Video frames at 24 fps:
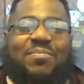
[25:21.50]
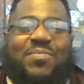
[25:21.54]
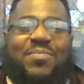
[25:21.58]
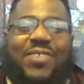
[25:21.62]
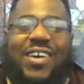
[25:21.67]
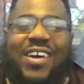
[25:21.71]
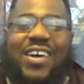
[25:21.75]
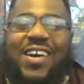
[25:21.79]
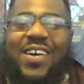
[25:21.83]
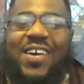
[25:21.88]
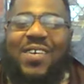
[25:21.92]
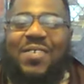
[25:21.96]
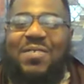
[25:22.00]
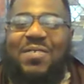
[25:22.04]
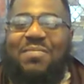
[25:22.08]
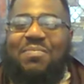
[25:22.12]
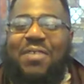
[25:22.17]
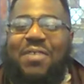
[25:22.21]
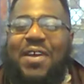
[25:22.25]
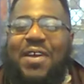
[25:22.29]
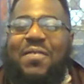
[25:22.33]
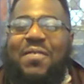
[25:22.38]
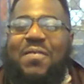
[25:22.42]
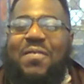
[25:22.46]
Oh, uh, he
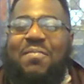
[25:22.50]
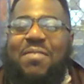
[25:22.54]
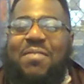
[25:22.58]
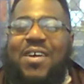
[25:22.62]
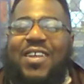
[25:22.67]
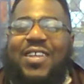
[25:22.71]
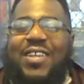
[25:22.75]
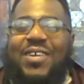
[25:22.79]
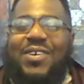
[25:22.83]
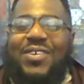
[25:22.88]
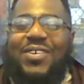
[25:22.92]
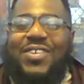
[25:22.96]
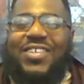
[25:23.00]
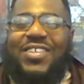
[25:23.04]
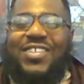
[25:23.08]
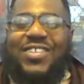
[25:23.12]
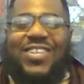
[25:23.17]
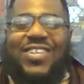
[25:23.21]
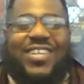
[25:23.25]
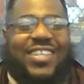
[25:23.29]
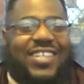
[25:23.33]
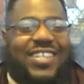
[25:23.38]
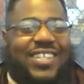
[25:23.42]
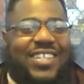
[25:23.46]
played Roemello,
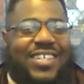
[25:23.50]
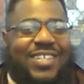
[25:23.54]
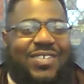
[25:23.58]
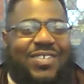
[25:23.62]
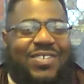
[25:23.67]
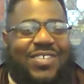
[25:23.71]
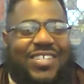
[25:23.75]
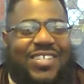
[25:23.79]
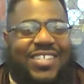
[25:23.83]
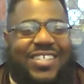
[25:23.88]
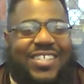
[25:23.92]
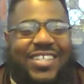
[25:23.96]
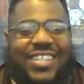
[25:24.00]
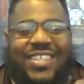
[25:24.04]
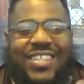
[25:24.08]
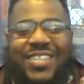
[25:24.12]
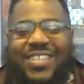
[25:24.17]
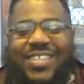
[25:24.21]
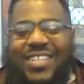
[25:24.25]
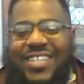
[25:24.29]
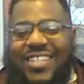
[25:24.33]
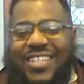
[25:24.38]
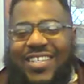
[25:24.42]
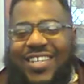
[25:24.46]
drug dealer and
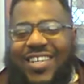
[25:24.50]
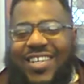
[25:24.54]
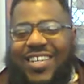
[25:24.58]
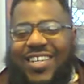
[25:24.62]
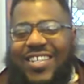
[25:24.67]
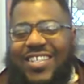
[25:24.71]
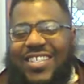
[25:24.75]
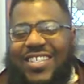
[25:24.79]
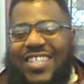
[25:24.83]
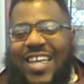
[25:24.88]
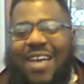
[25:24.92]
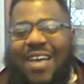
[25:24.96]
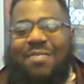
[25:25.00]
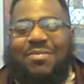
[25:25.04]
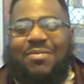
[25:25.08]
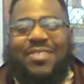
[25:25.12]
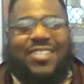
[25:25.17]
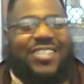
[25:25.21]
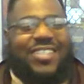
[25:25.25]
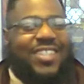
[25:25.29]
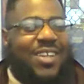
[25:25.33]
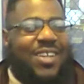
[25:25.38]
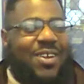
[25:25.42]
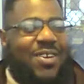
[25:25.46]
shit. Clarence Thomas
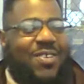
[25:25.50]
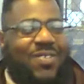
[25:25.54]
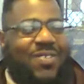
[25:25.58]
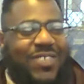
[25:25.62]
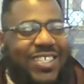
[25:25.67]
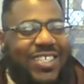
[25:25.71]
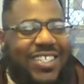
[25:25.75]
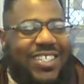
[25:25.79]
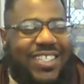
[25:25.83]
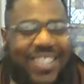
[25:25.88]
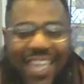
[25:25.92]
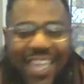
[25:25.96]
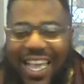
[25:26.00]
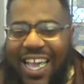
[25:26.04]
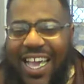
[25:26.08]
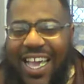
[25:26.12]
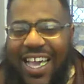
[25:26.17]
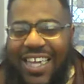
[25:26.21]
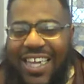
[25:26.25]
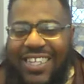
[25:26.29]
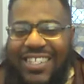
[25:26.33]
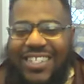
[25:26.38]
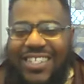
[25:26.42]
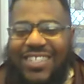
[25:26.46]
III was his
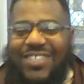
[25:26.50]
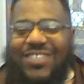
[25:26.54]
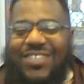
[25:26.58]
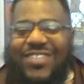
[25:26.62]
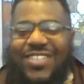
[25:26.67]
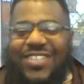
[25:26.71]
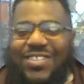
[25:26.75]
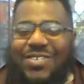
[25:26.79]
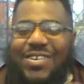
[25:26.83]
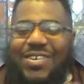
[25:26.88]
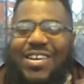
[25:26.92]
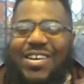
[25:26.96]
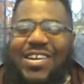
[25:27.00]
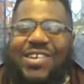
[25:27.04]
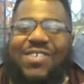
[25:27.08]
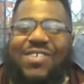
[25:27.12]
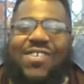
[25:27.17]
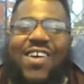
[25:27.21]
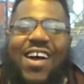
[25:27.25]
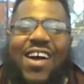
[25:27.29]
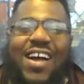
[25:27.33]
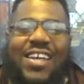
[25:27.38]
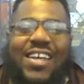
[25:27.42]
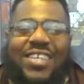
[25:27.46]
dad and little
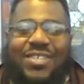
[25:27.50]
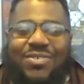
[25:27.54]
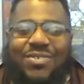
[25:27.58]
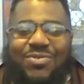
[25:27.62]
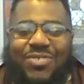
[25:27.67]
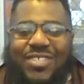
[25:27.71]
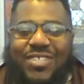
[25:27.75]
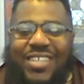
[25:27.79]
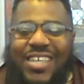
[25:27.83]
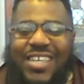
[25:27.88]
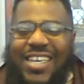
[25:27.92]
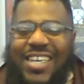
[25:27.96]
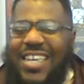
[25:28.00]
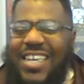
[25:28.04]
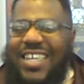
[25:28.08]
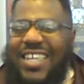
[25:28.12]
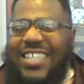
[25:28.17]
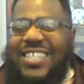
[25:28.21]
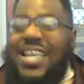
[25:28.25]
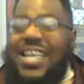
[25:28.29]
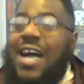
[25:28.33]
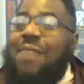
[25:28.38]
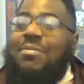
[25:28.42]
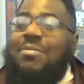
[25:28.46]
heroin use.
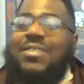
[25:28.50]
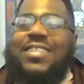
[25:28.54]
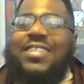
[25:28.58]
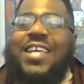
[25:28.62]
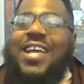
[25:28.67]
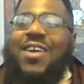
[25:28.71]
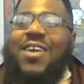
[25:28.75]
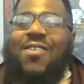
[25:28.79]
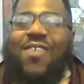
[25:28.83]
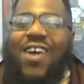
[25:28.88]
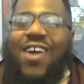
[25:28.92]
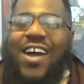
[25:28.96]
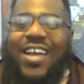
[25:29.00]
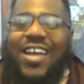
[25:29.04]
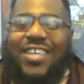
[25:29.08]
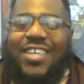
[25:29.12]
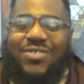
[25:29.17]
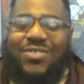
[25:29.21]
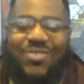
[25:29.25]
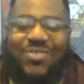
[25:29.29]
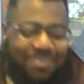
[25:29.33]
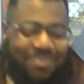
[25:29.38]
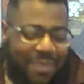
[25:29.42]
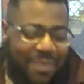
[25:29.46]
Anytime it's heroin
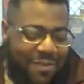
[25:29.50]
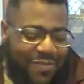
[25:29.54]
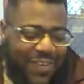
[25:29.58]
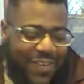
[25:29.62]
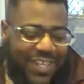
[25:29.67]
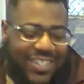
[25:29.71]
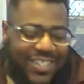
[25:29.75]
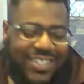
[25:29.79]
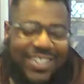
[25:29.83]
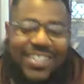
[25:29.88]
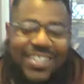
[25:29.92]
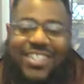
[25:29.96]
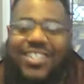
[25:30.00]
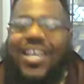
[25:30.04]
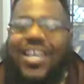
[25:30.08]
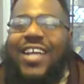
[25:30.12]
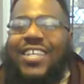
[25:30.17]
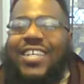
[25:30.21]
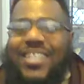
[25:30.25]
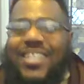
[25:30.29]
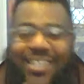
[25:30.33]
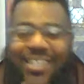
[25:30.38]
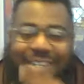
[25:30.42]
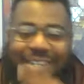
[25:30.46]
use, motherfuckers
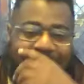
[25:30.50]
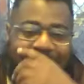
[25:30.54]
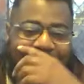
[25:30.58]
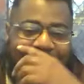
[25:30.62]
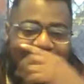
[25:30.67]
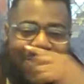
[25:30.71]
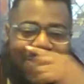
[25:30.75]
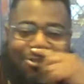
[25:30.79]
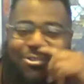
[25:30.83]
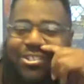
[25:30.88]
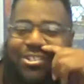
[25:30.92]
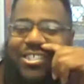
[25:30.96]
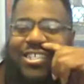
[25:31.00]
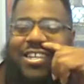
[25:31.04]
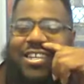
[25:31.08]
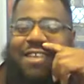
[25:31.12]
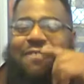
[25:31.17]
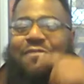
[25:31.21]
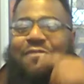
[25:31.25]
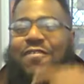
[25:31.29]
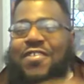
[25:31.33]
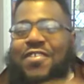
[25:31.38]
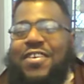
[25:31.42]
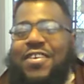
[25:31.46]
injecting or
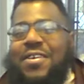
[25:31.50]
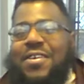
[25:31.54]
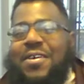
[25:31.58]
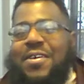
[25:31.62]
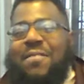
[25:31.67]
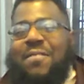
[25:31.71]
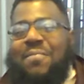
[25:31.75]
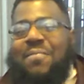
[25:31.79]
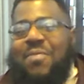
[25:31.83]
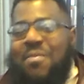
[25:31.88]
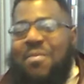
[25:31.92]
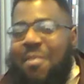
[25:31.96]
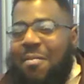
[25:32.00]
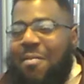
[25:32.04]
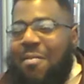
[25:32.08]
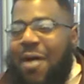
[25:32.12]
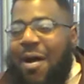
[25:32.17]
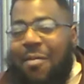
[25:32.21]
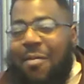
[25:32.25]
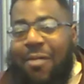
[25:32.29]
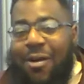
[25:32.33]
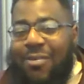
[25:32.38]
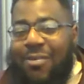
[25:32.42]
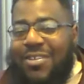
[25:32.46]
sniffing, my
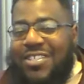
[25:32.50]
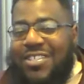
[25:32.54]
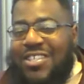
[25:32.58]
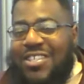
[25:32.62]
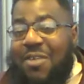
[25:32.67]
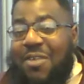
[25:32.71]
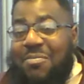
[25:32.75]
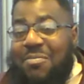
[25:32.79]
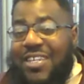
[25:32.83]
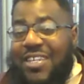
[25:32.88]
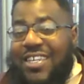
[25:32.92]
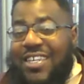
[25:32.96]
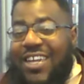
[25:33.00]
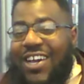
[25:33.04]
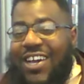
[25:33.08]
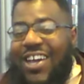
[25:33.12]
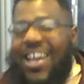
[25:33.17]
mom always told me to go.